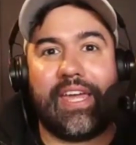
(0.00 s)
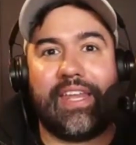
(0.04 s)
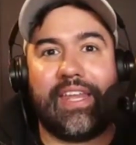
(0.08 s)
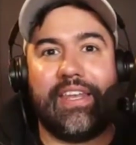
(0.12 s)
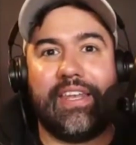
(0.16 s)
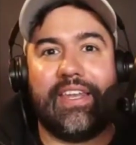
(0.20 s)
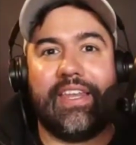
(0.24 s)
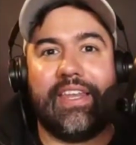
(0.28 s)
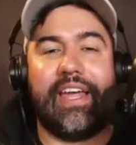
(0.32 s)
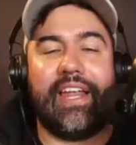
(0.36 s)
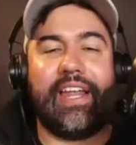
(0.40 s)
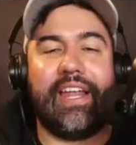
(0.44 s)

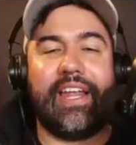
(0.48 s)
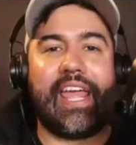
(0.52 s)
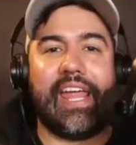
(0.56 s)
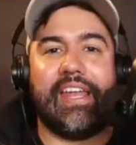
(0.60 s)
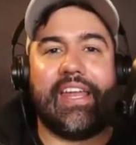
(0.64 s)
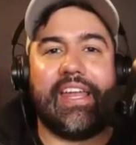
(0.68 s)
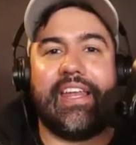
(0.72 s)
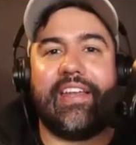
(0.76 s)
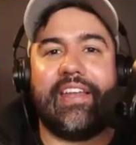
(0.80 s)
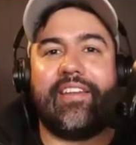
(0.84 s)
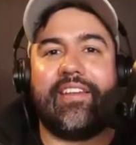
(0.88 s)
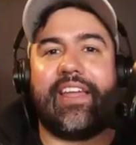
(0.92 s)
And
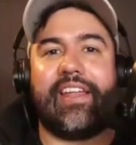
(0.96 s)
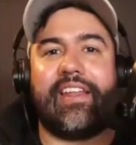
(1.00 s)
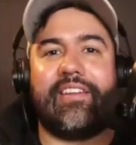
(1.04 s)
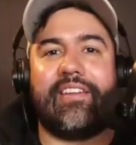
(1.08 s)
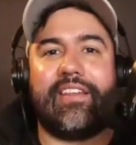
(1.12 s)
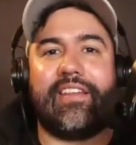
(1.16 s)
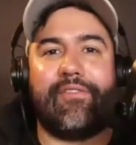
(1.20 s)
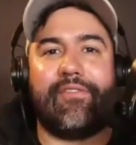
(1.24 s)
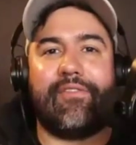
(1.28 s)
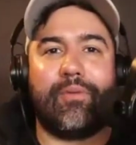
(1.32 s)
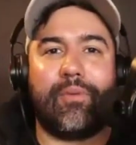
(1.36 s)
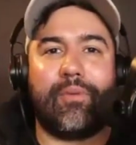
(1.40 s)
again, it's like the
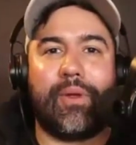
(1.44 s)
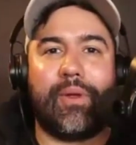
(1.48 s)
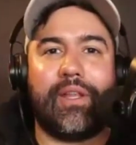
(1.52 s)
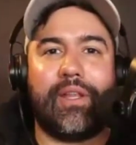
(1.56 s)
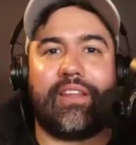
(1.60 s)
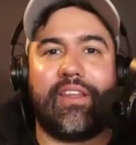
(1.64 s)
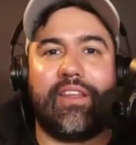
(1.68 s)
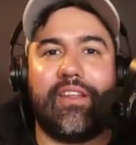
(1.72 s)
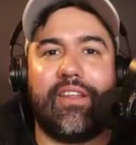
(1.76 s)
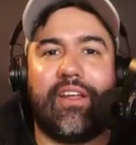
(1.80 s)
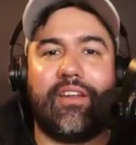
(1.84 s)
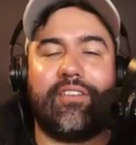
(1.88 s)
difference between
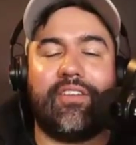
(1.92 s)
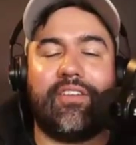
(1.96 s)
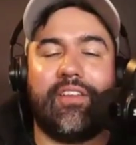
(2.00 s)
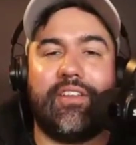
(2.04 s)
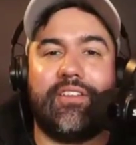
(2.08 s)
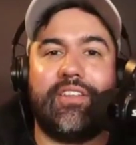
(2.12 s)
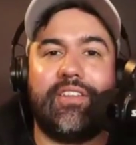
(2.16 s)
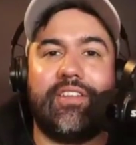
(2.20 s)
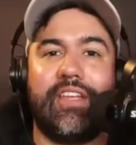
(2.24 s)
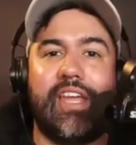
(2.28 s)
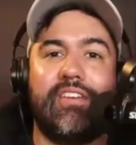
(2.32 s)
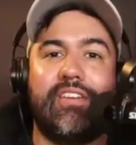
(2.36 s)
the
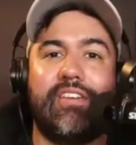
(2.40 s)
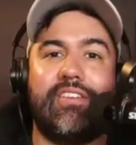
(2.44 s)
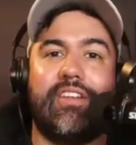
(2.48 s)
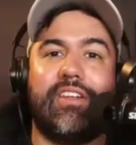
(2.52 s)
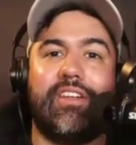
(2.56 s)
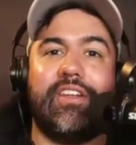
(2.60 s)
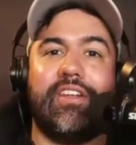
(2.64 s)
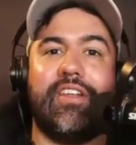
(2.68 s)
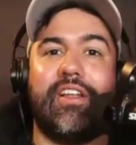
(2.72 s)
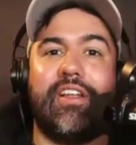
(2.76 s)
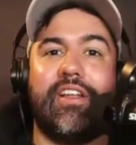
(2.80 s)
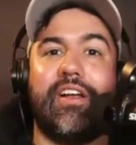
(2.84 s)
non-solicitation
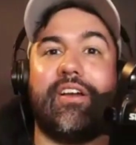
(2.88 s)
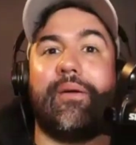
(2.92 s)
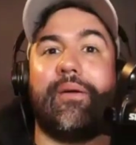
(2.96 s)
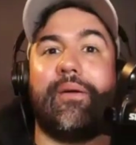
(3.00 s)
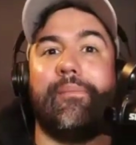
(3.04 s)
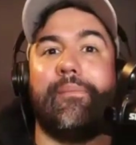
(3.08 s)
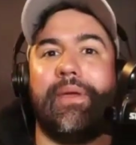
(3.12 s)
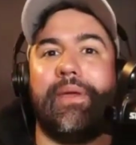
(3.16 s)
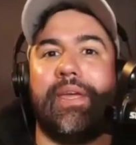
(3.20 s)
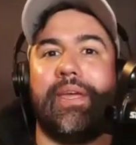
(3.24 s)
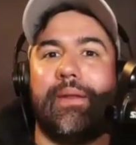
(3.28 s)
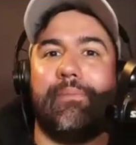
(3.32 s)
and the
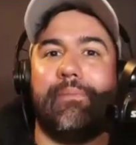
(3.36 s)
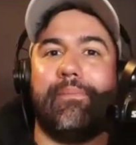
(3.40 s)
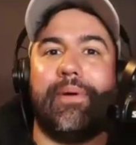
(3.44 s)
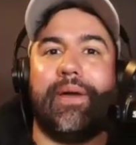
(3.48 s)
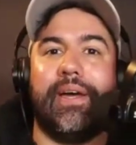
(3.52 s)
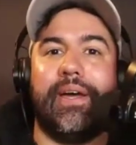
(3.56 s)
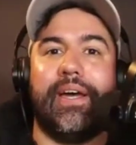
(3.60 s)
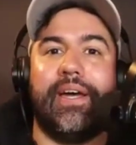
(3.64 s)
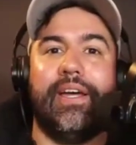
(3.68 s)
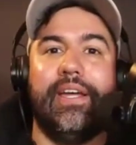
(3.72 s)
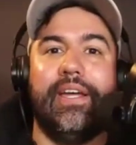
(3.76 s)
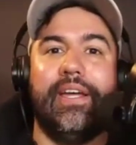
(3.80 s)
non-compete.
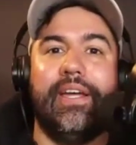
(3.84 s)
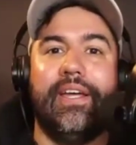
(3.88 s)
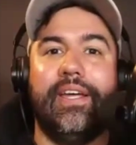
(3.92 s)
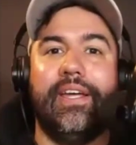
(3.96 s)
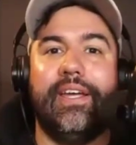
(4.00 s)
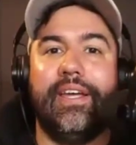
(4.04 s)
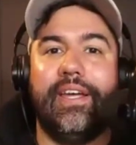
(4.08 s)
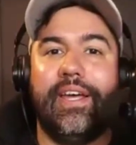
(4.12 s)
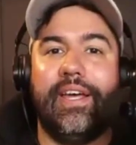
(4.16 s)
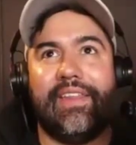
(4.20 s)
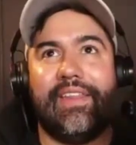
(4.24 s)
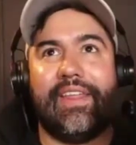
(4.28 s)
But
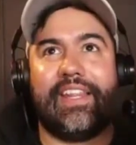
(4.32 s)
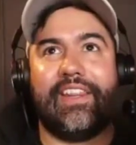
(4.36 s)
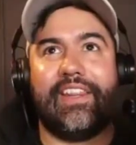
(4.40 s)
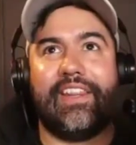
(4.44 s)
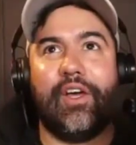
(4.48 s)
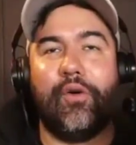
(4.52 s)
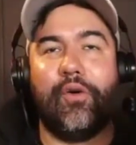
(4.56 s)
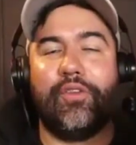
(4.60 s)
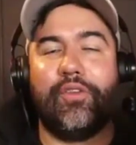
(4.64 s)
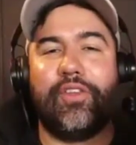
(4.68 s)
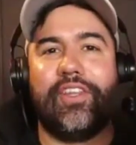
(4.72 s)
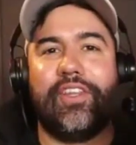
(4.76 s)
I think
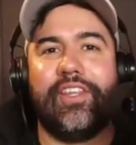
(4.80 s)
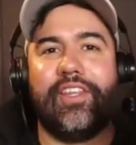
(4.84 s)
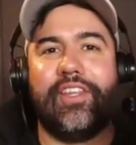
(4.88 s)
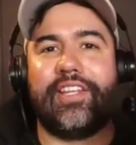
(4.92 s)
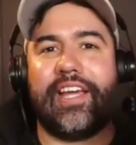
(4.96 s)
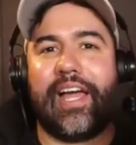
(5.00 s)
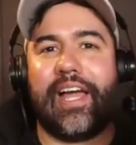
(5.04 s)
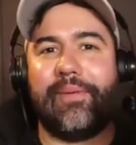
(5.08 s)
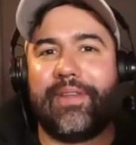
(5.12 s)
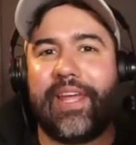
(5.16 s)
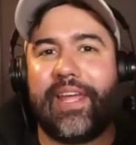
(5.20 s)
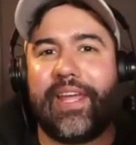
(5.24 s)
those are the
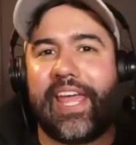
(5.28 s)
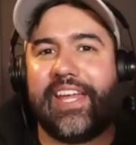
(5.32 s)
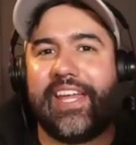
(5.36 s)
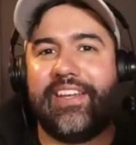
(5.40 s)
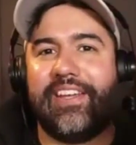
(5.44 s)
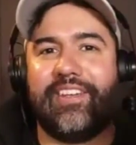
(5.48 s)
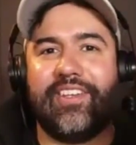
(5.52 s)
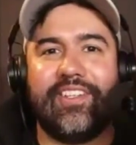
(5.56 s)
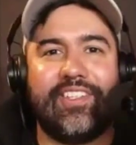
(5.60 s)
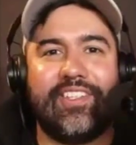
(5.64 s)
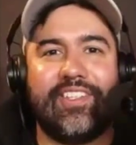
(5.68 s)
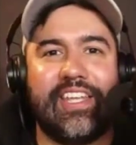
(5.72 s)
types of
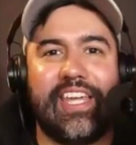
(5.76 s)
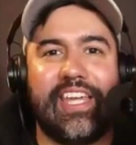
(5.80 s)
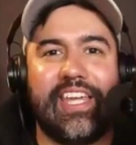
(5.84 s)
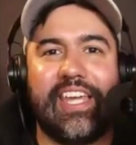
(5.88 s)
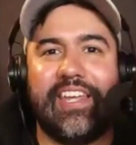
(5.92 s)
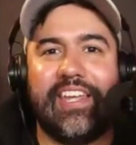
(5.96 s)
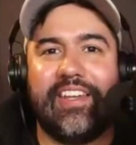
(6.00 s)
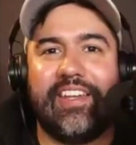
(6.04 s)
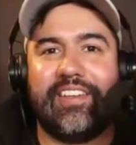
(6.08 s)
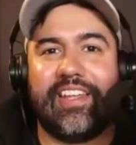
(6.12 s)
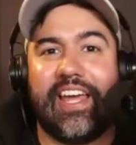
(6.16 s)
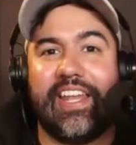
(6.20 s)

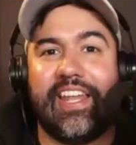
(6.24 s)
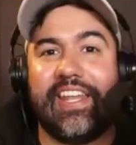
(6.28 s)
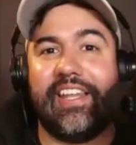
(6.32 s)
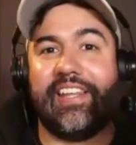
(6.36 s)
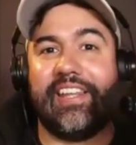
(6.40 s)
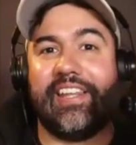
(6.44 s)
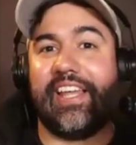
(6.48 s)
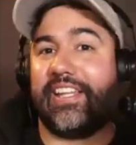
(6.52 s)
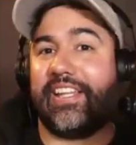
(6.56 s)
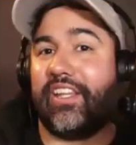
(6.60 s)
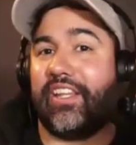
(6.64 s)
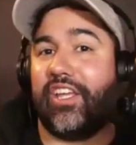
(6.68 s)
agencies, and then
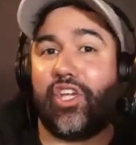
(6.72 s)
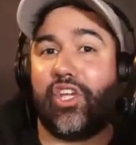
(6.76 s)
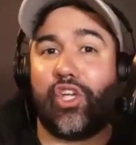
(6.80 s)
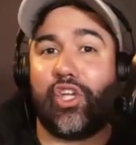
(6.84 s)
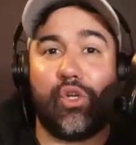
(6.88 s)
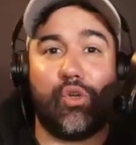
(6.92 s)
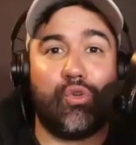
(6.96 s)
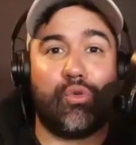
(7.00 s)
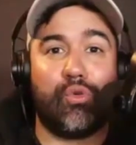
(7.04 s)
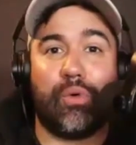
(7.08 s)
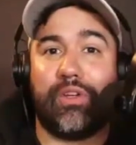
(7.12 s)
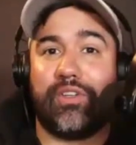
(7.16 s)
like the
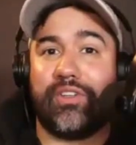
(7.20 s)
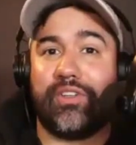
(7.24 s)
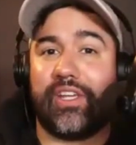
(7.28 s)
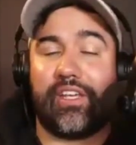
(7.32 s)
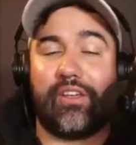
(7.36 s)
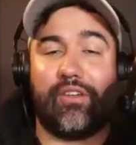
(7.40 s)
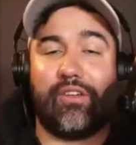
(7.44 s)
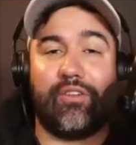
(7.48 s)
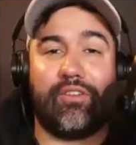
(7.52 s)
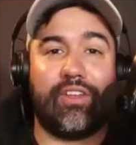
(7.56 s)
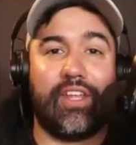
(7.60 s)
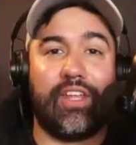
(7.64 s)
huge ones,
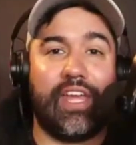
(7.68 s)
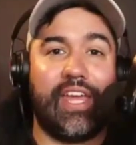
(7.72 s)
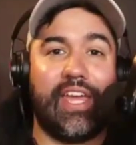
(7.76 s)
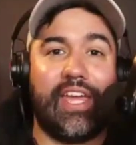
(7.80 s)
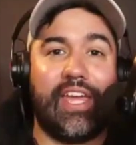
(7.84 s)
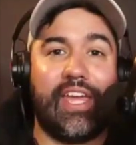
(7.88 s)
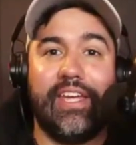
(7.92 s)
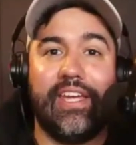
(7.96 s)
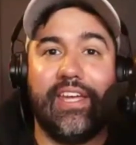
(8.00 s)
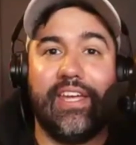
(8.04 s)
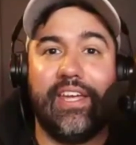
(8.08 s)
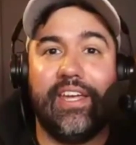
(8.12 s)
like you
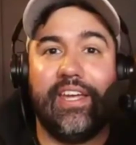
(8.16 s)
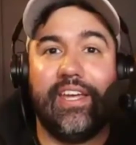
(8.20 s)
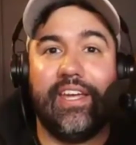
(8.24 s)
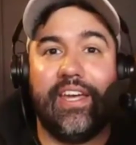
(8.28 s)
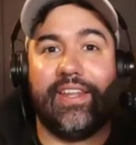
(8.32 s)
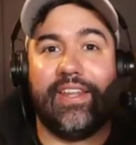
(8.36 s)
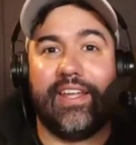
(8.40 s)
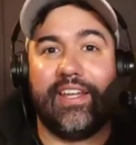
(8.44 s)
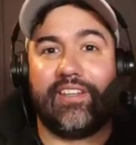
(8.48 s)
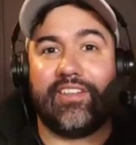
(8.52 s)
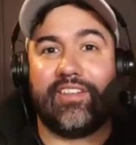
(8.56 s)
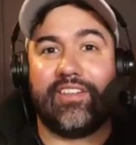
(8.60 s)
say,
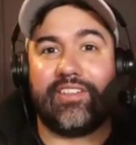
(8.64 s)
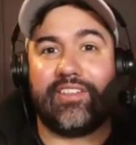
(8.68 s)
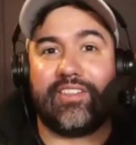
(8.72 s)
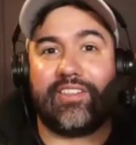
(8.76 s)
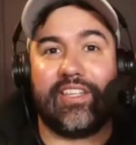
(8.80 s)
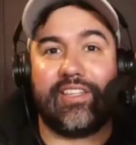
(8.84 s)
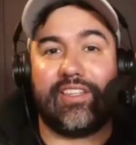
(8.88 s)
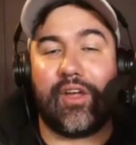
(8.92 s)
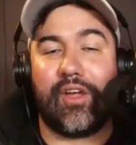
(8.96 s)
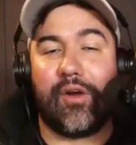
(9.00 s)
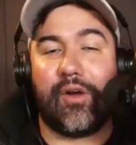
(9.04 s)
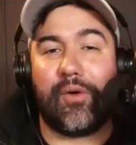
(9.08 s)
that just
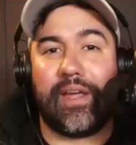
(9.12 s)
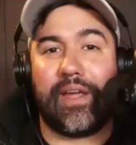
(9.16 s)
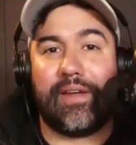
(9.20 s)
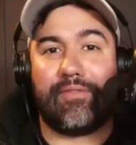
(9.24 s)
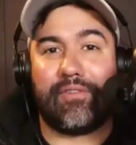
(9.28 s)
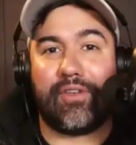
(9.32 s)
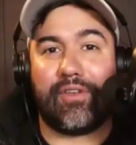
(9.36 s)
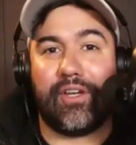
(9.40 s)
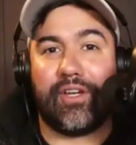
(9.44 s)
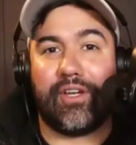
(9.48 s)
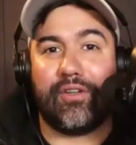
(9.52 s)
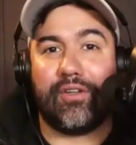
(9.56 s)
don't
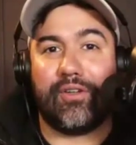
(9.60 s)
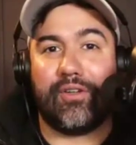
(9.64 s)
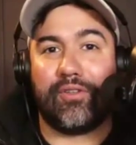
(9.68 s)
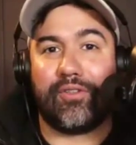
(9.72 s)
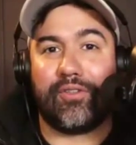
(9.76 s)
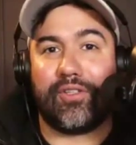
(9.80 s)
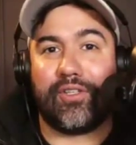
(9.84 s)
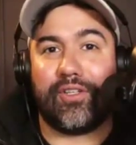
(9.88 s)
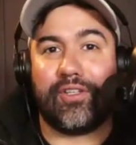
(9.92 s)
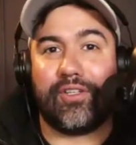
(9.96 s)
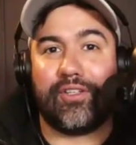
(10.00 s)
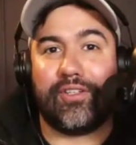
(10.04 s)
have good
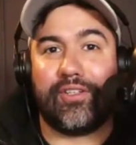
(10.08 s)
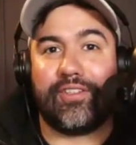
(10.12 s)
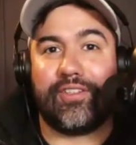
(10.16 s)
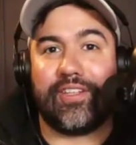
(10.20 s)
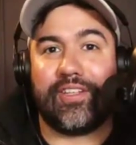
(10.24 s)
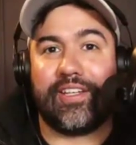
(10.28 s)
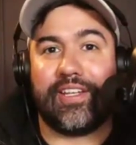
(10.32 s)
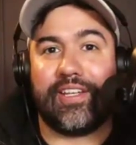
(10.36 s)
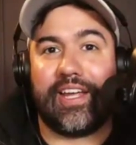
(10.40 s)
cultures.